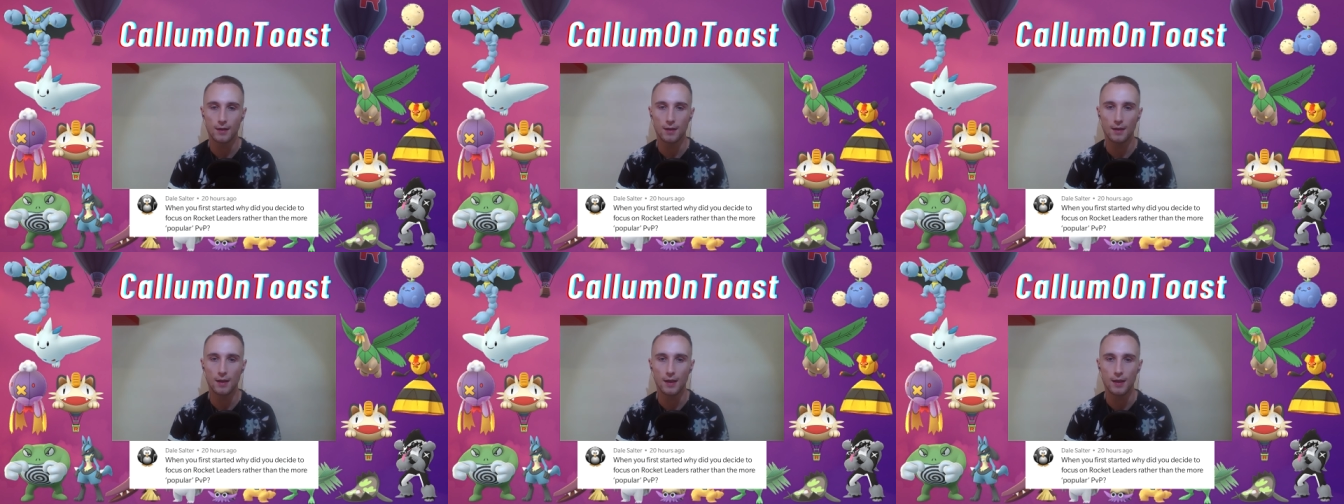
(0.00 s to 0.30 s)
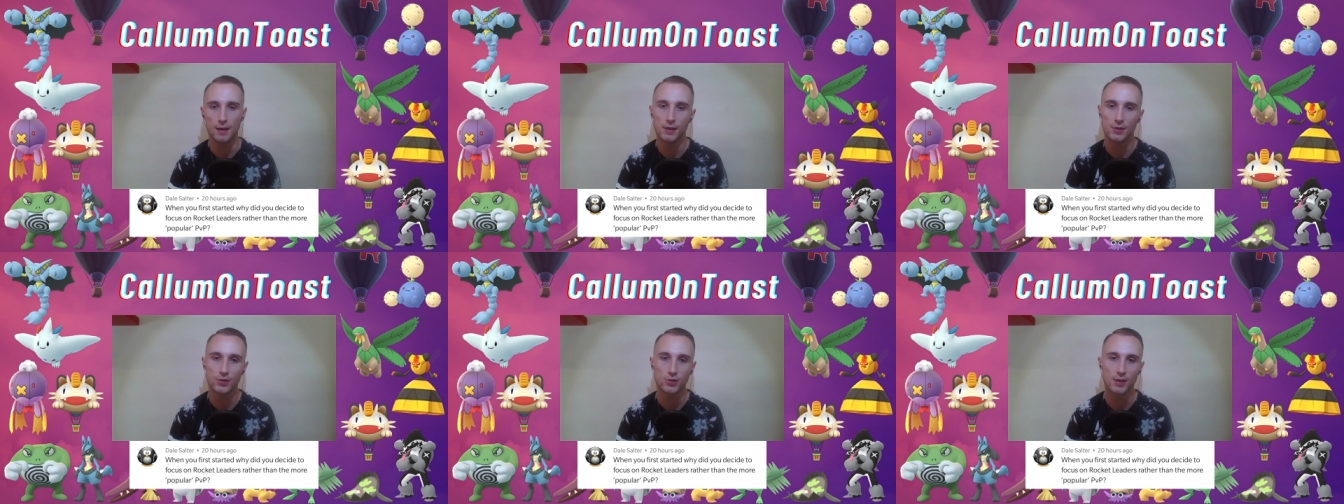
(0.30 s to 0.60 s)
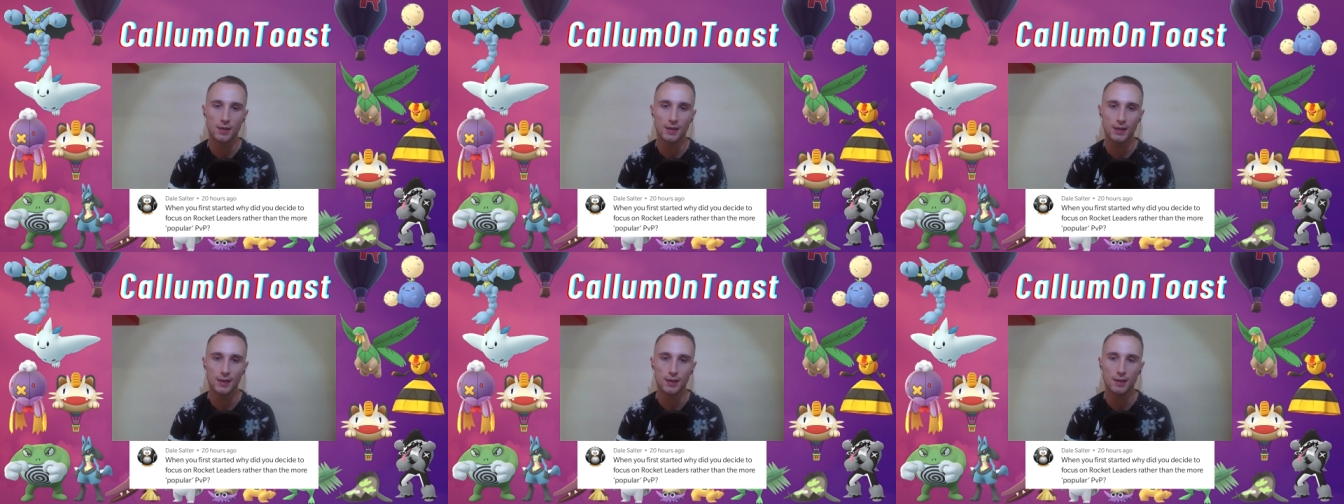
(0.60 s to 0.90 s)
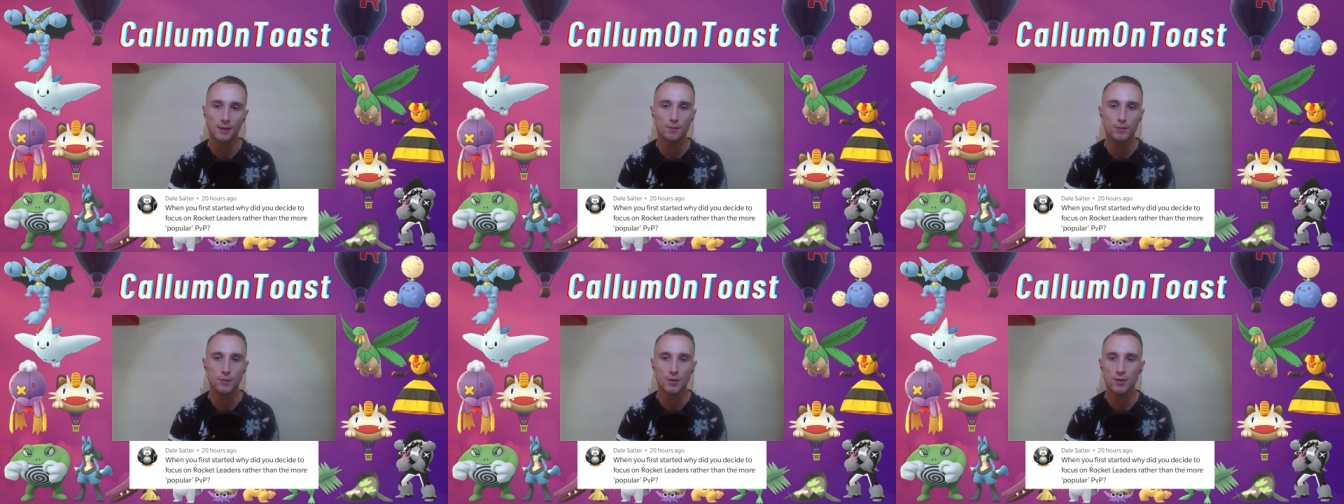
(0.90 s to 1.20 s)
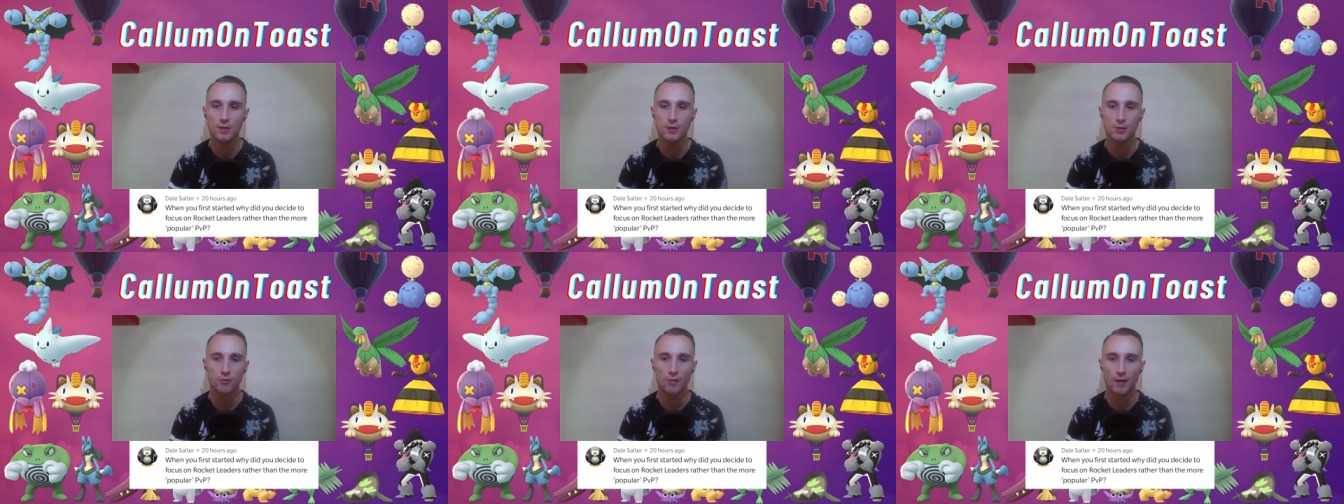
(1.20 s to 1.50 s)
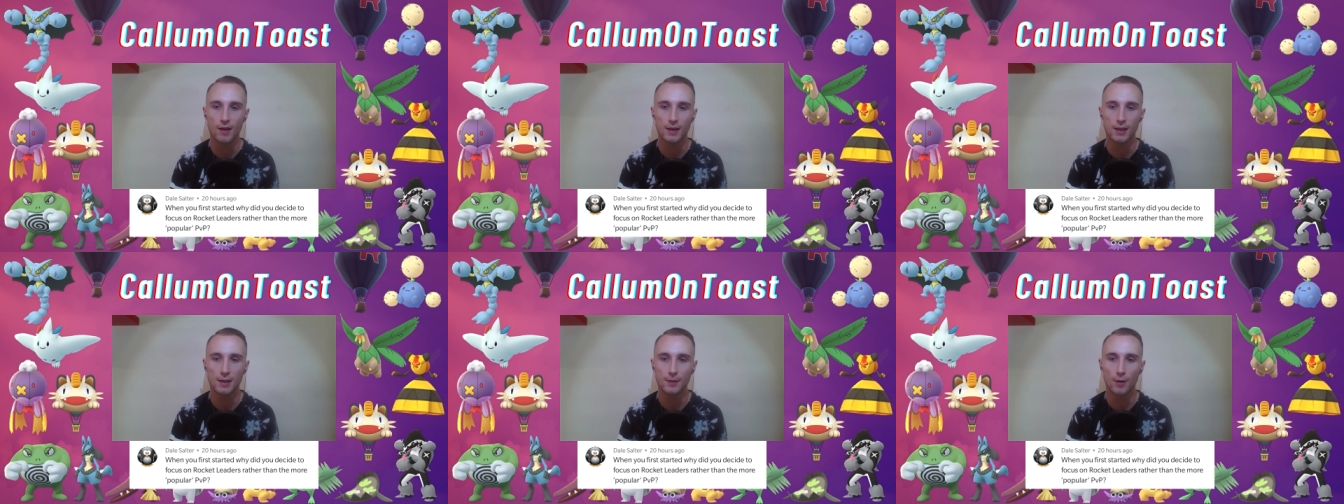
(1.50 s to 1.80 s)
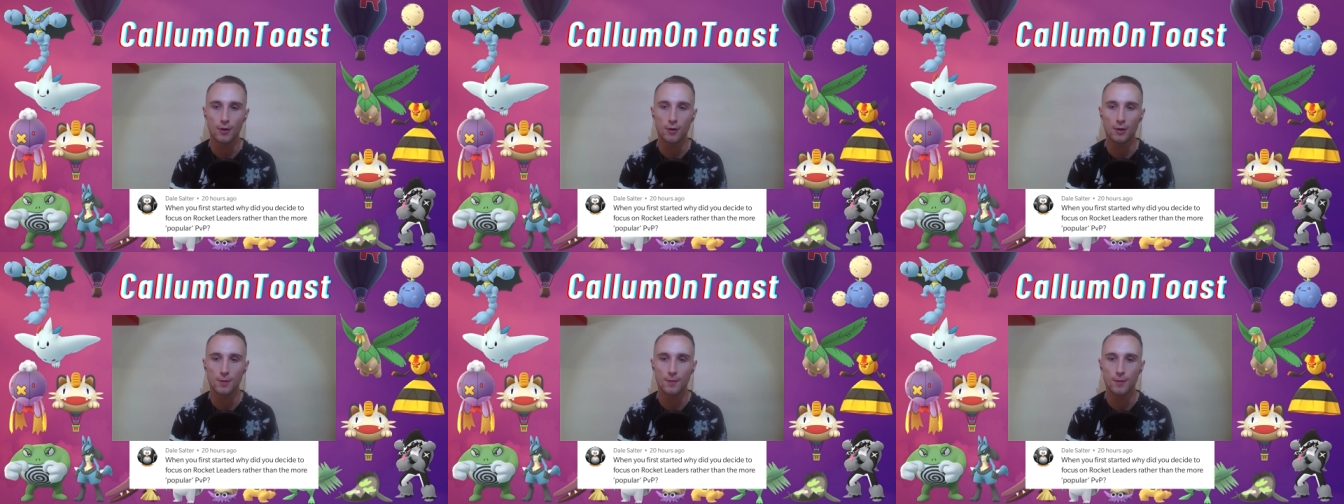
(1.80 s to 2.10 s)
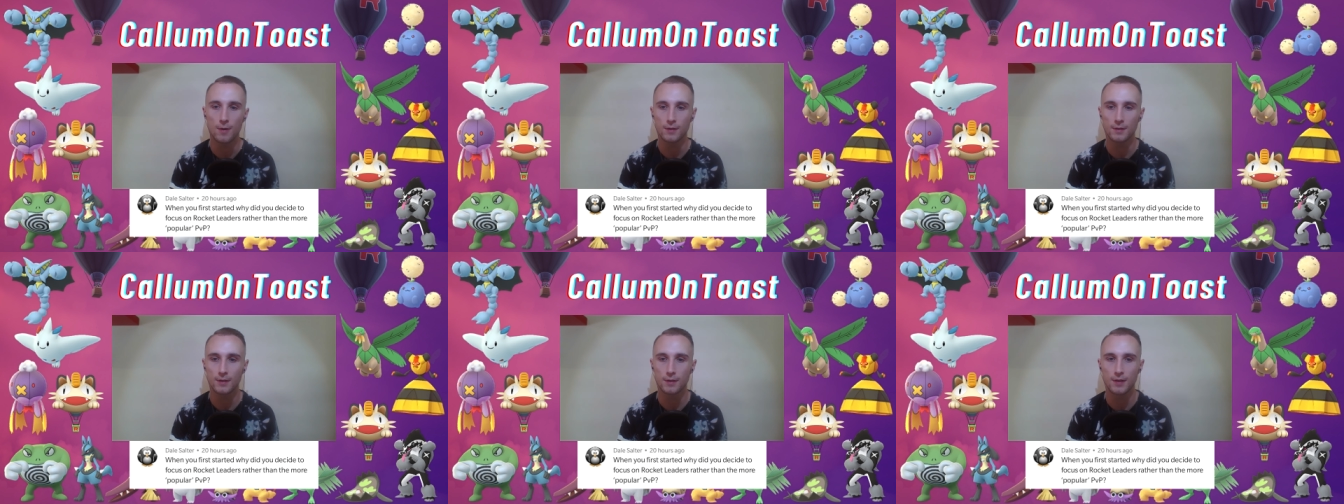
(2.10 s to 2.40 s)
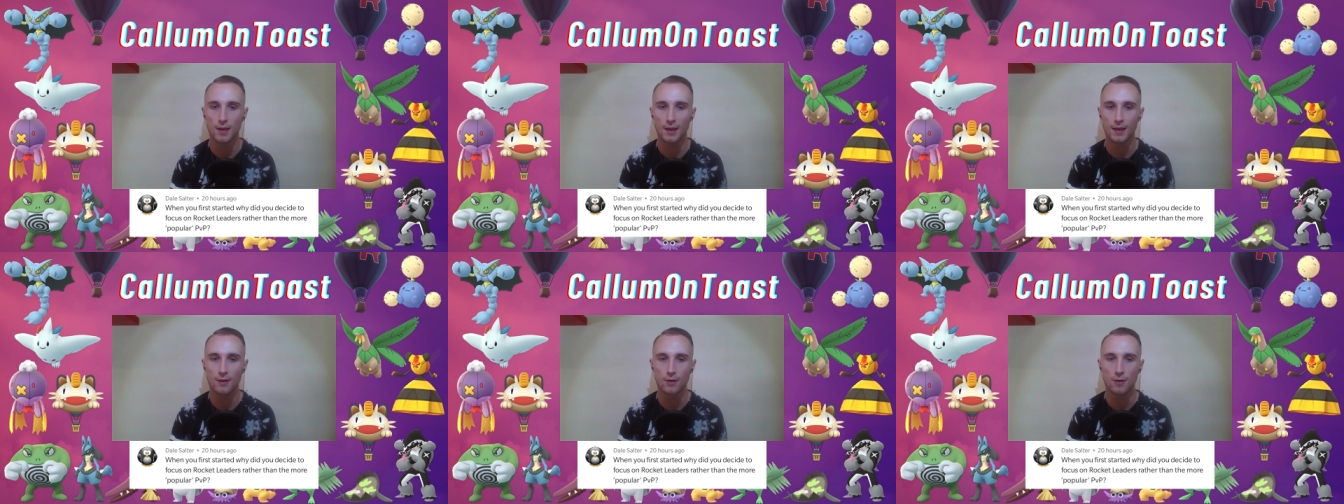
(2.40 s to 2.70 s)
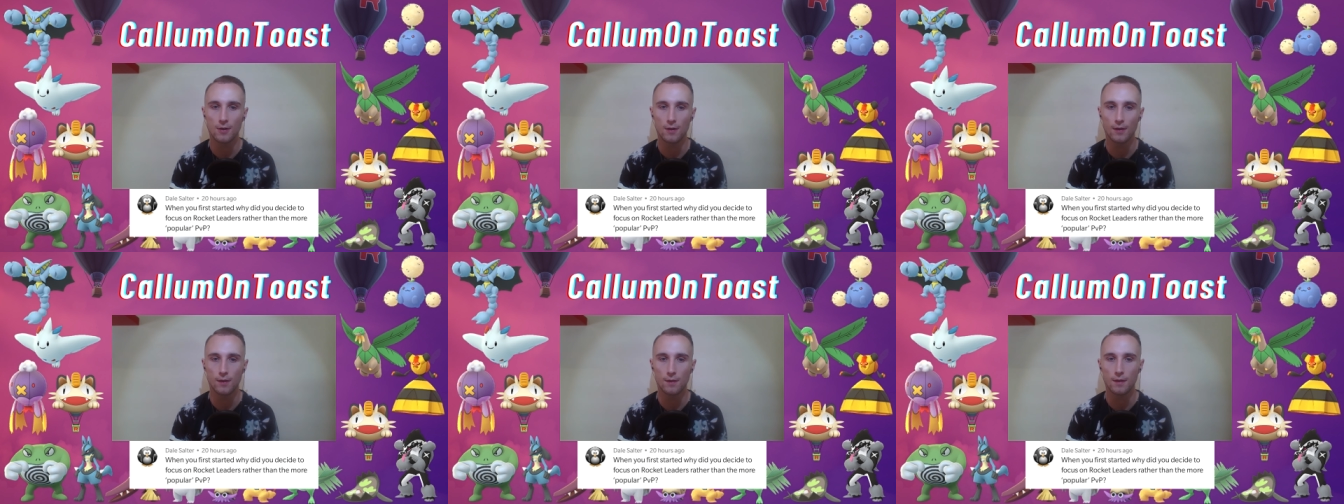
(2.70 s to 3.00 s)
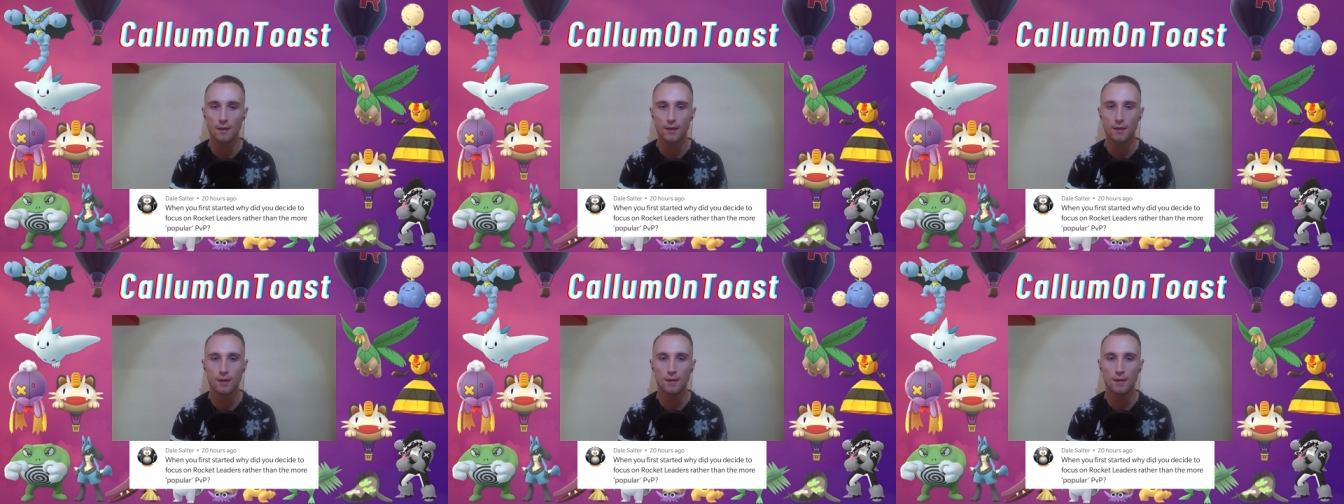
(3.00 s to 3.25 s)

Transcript: initially used Great League Pokemon to take on